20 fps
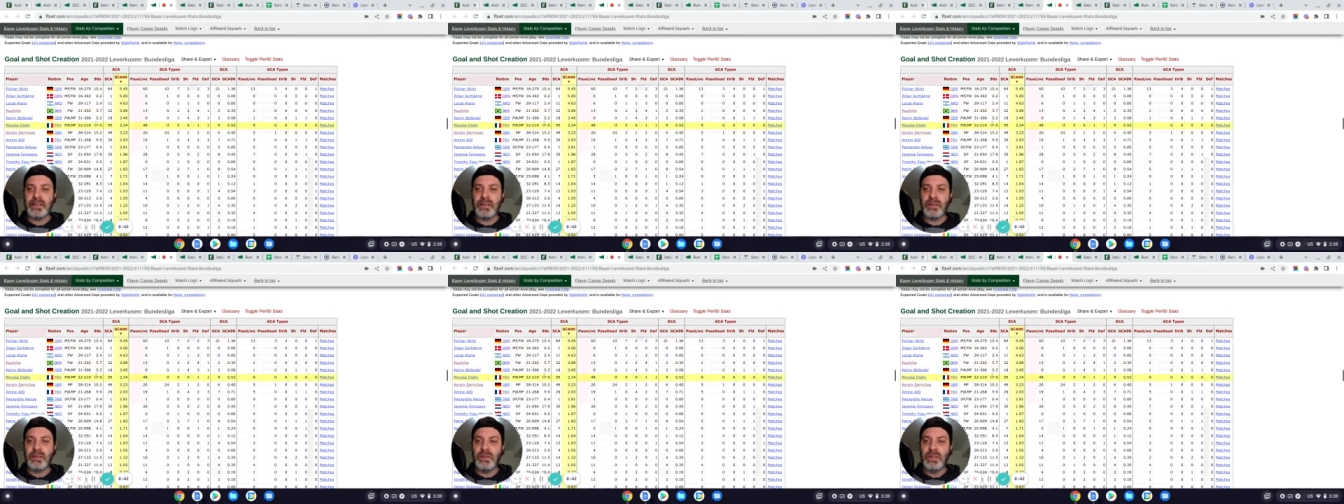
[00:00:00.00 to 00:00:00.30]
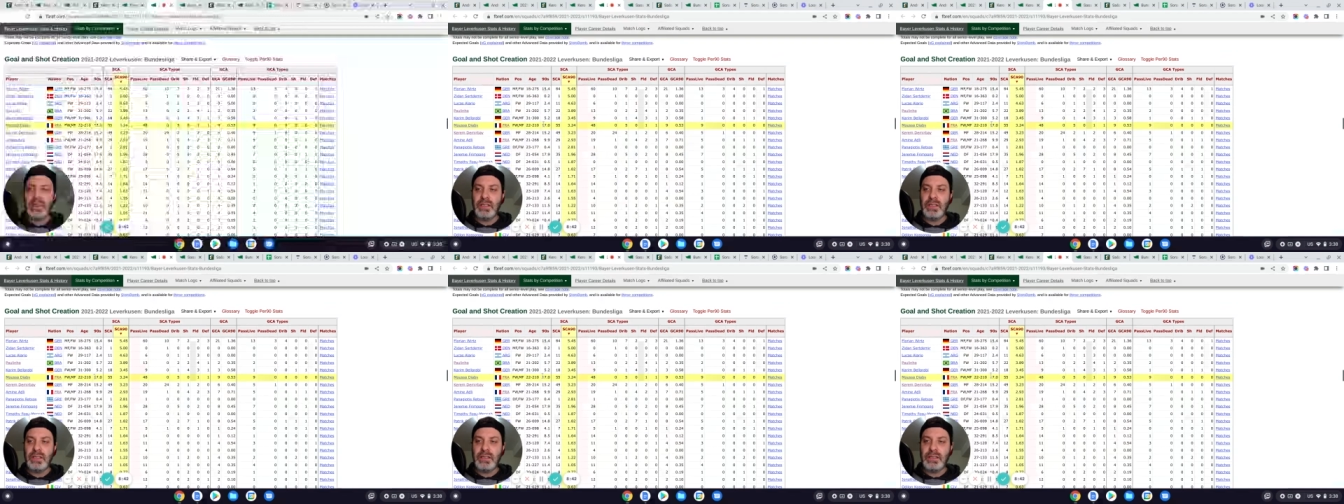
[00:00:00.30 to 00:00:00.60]

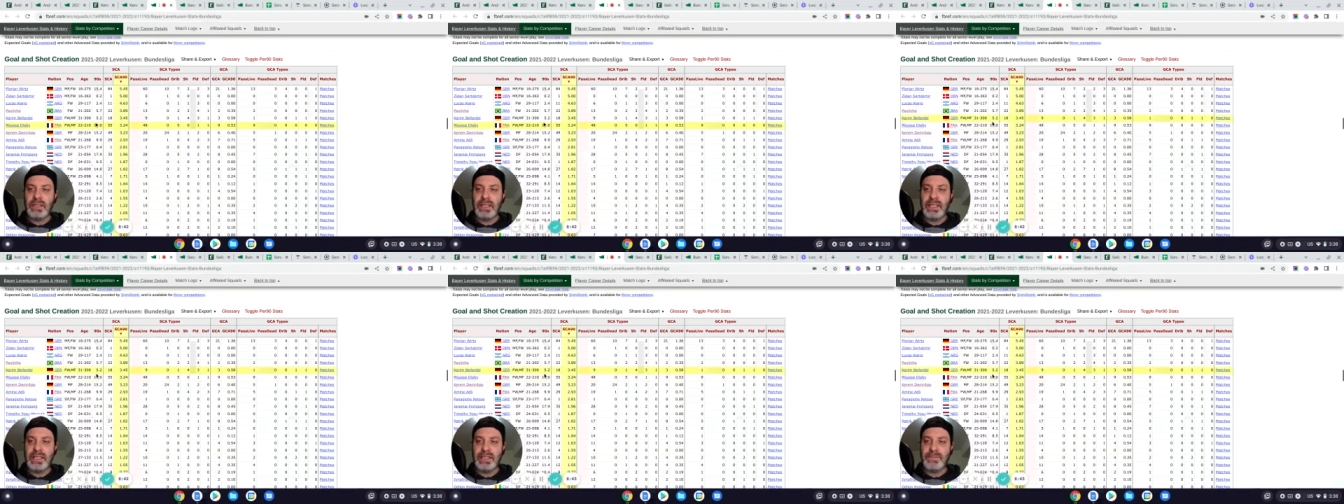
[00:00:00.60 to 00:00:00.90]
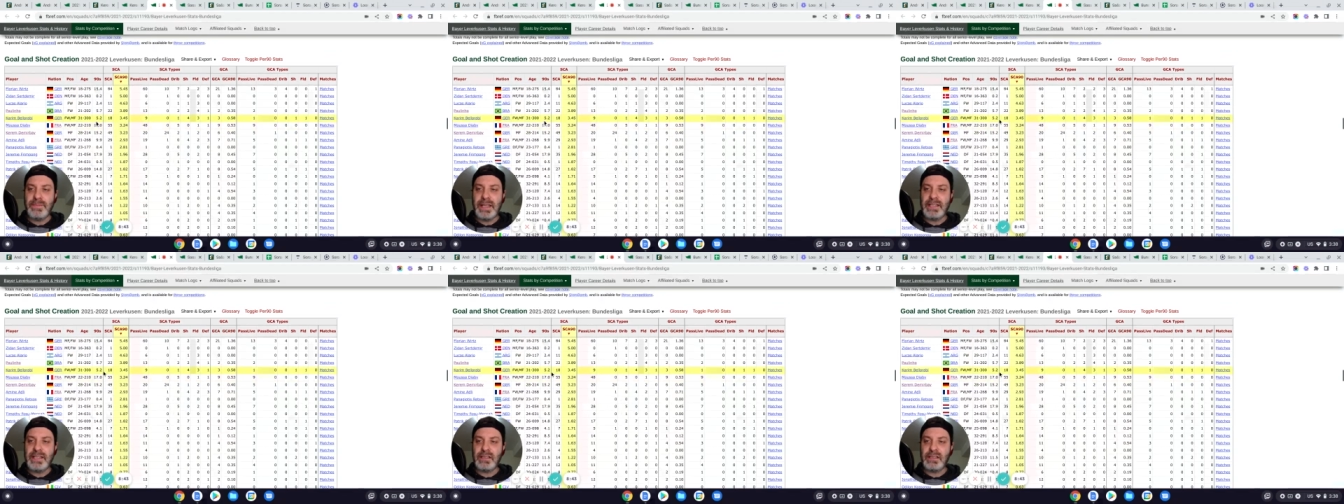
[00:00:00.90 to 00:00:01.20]
So
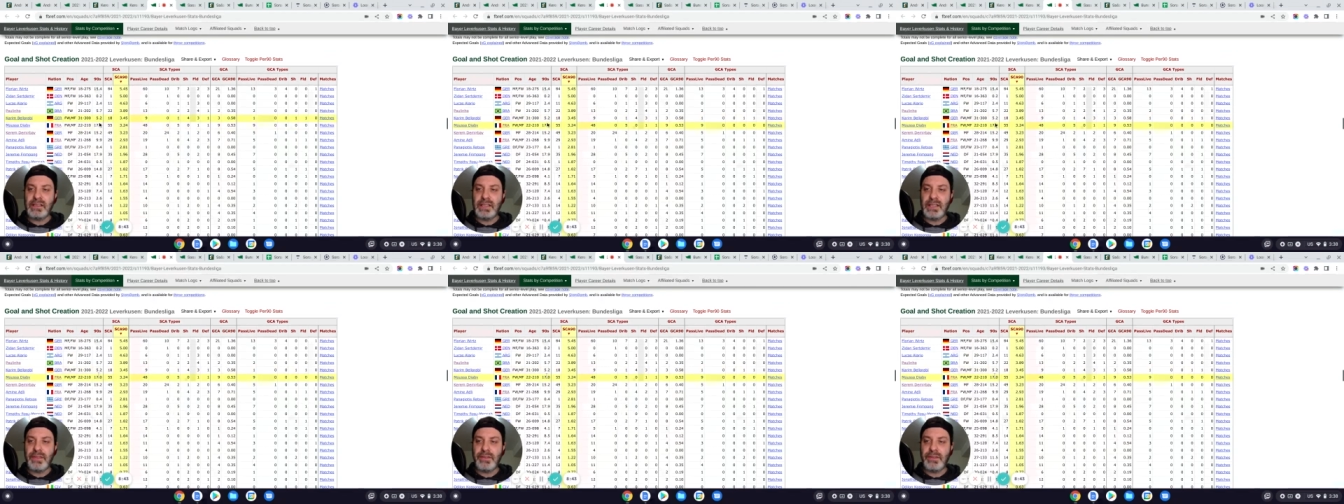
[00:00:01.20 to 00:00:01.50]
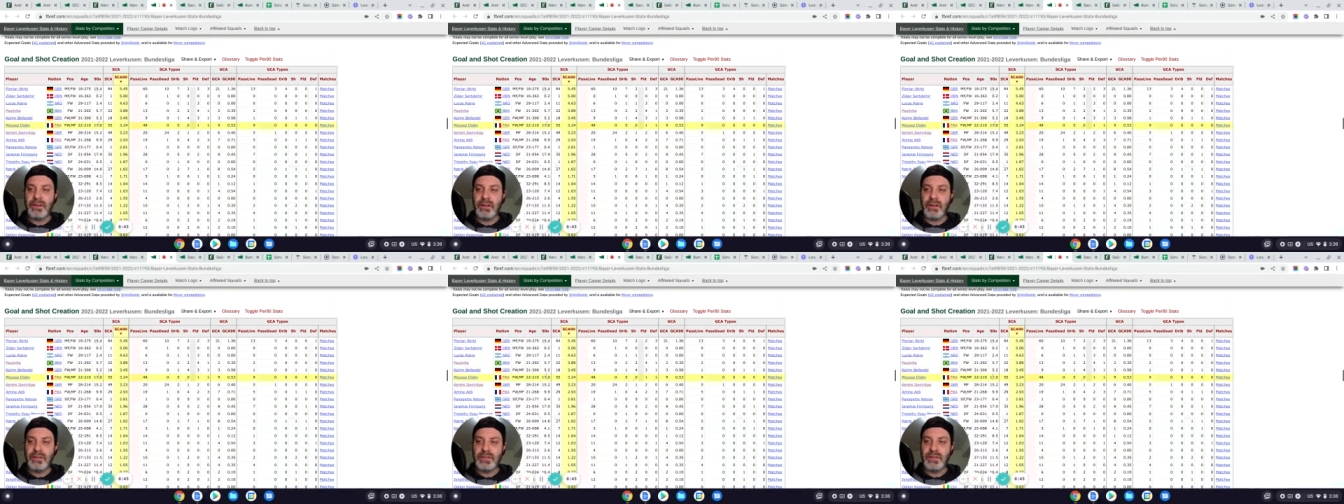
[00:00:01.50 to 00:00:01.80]
he's basically
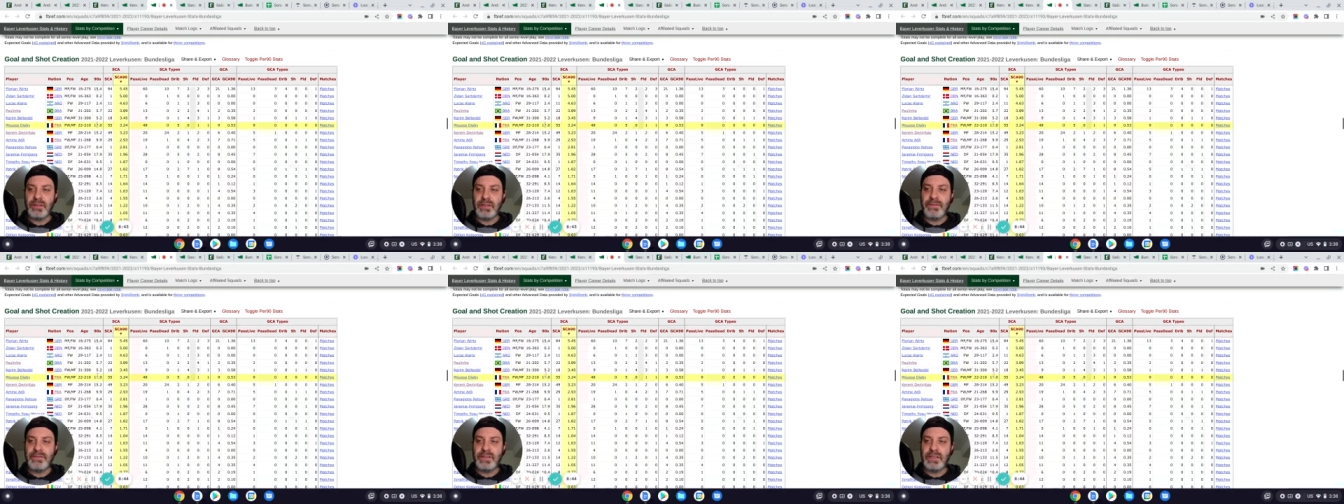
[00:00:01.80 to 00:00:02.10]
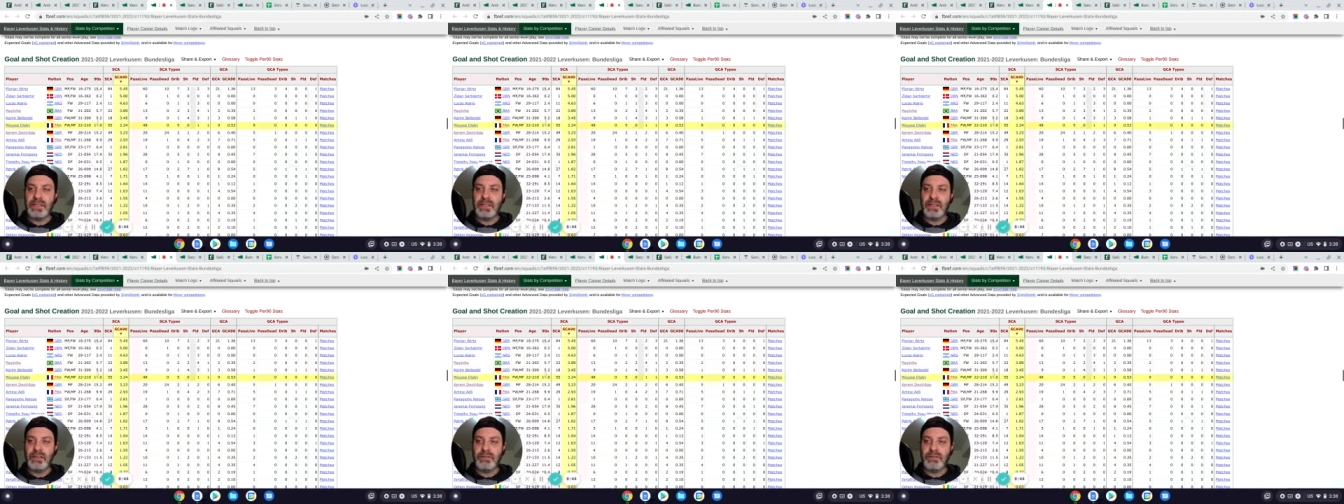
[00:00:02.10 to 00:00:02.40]
third. So you have,
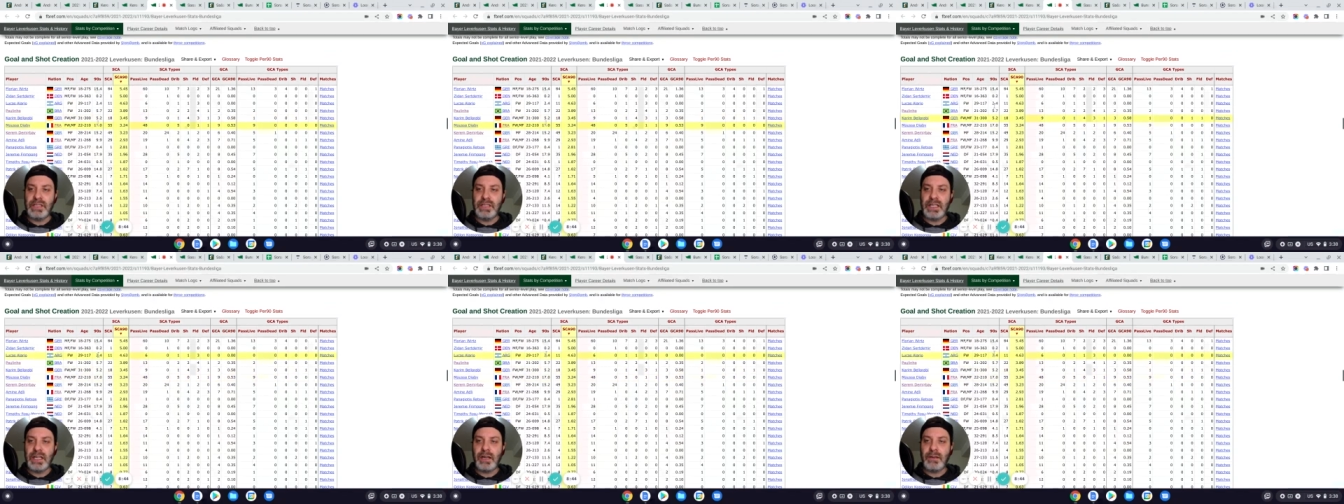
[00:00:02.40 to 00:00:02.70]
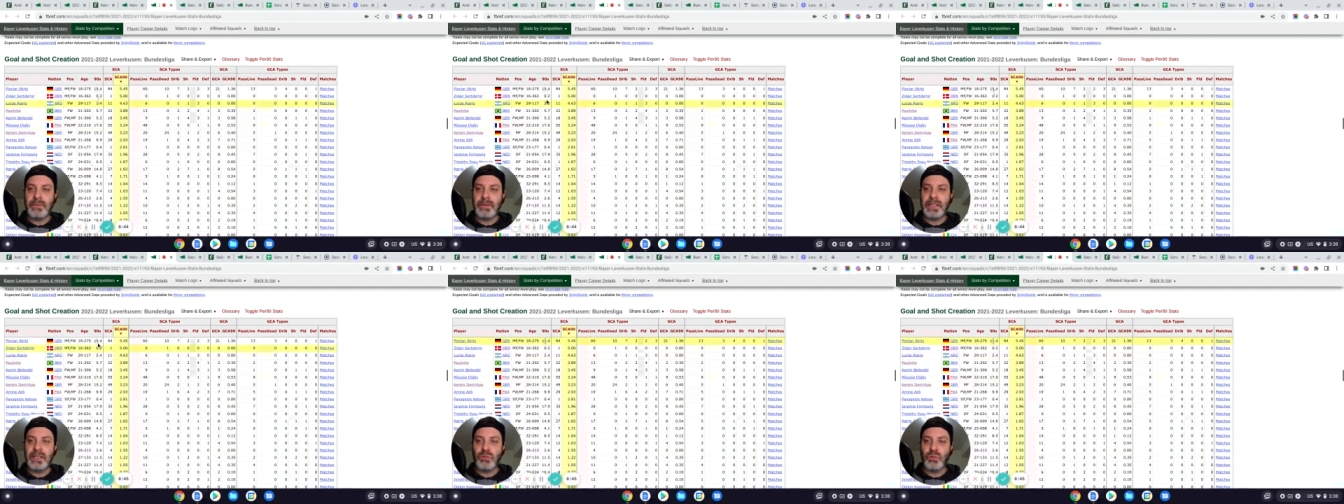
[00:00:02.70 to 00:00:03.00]
you know,
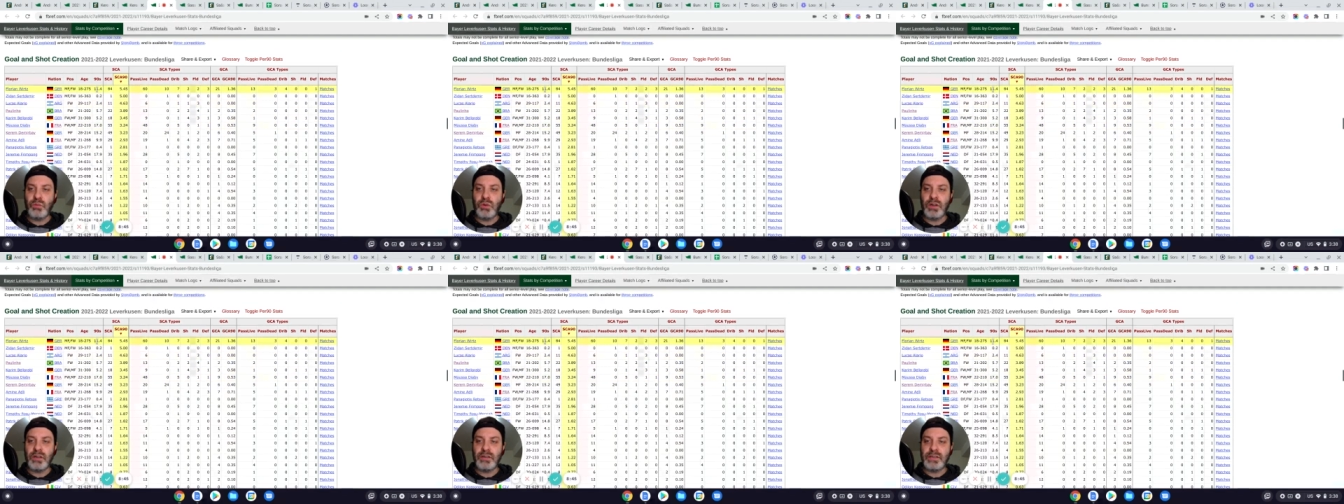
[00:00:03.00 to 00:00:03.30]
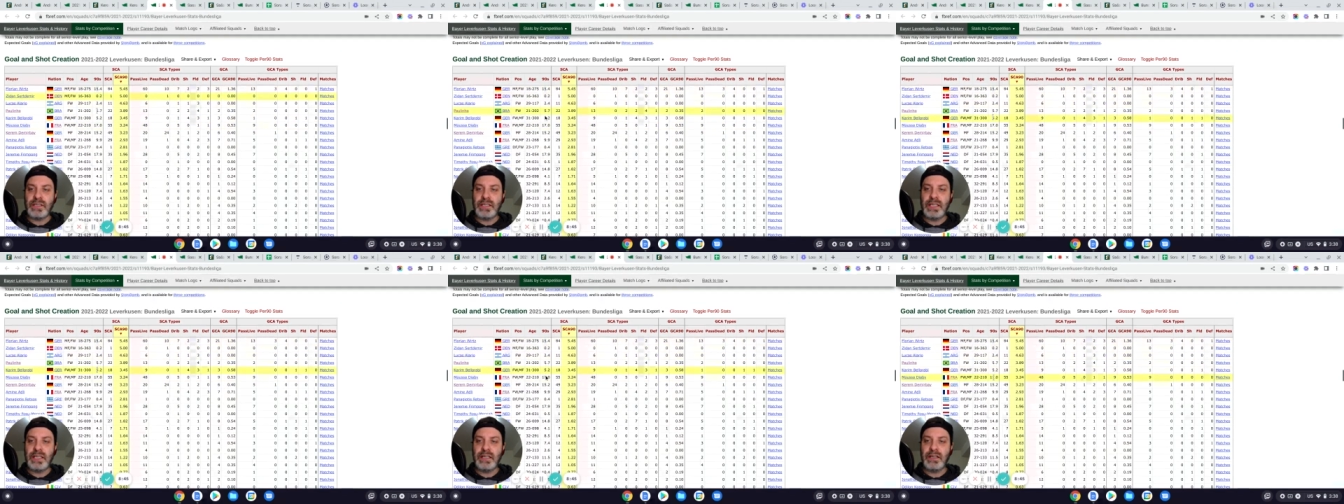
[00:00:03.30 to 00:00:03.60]
Diaby and
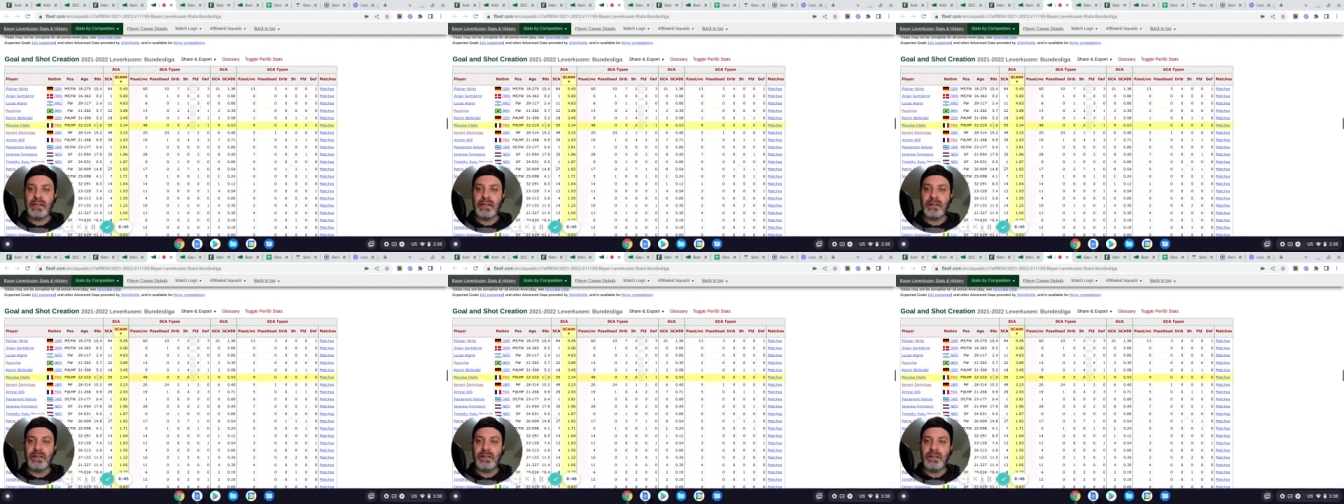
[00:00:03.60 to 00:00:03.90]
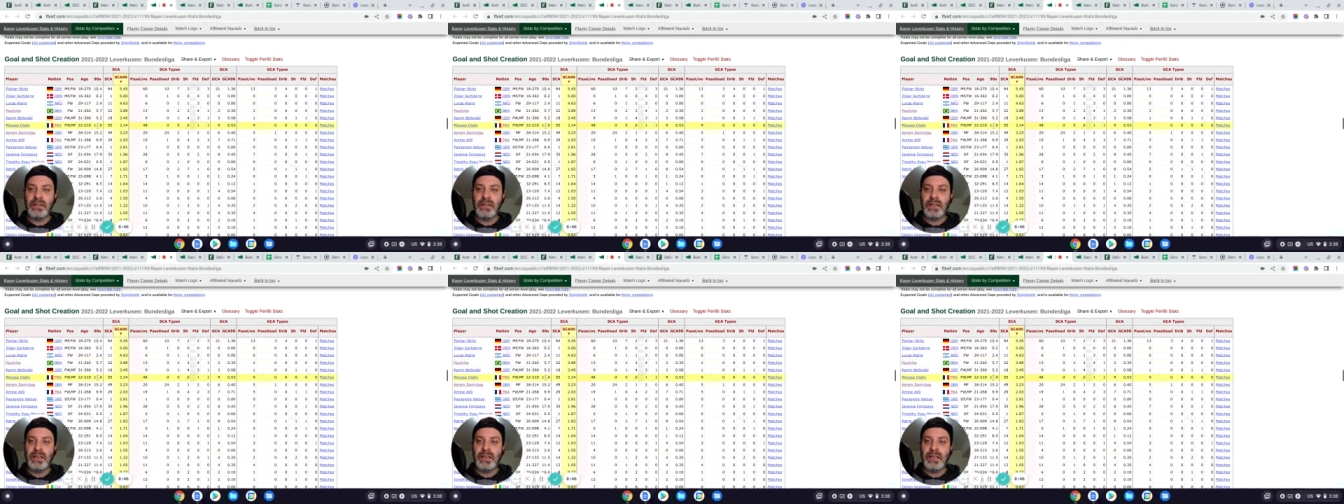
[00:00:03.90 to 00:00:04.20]
Wirtz
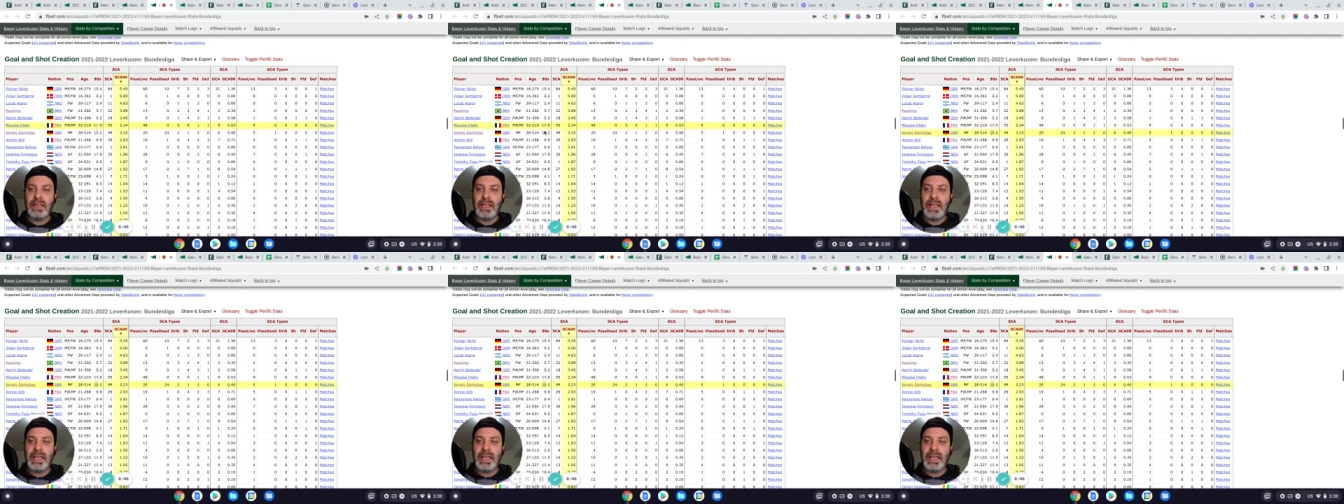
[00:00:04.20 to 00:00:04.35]
here,